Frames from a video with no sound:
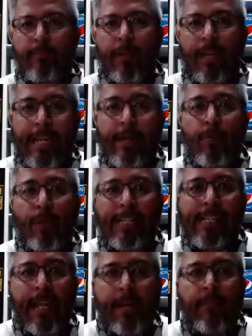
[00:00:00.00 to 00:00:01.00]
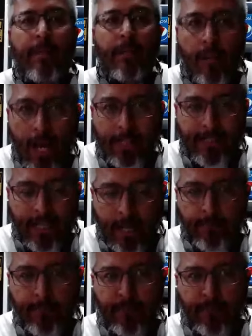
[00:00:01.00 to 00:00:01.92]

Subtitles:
And he wanted him locked up